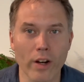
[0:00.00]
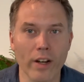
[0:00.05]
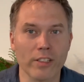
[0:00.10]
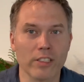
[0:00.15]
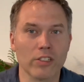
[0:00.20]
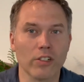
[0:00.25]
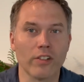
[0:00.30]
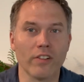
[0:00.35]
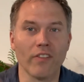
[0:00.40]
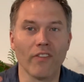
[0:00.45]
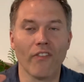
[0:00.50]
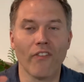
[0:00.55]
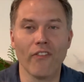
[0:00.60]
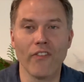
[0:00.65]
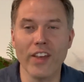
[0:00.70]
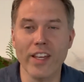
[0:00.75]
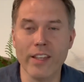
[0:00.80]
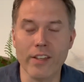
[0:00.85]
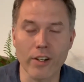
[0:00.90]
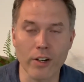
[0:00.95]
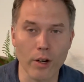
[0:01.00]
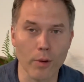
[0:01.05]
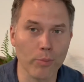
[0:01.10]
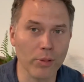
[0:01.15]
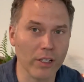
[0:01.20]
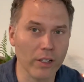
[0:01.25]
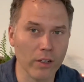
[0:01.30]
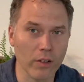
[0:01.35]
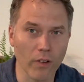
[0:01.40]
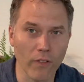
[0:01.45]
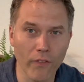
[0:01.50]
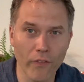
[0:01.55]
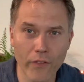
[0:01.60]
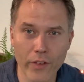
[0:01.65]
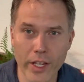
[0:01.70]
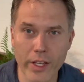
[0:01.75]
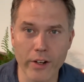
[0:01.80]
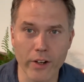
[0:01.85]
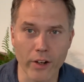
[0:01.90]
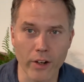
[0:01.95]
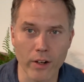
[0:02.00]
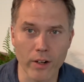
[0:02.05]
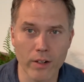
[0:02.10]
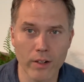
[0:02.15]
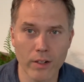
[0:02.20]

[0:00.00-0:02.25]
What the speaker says: certain figure, a political figure.